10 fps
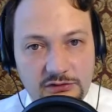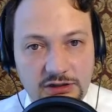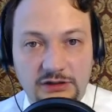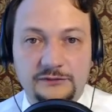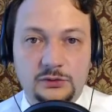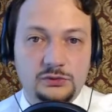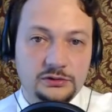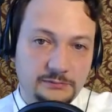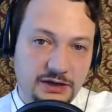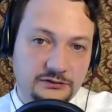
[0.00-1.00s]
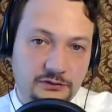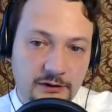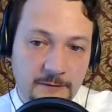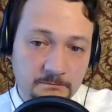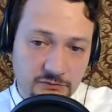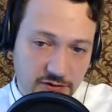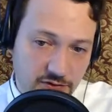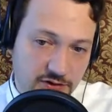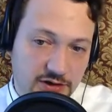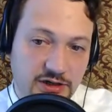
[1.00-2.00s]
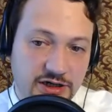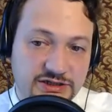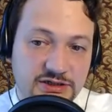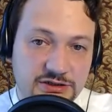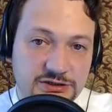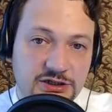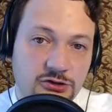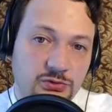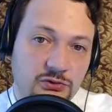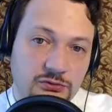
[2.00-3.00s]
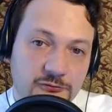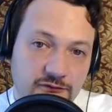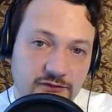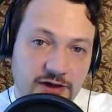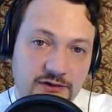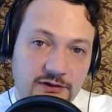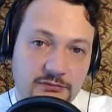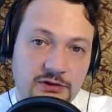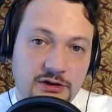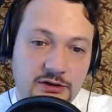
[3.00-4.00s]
And if you want better, you can ask us and we would provide them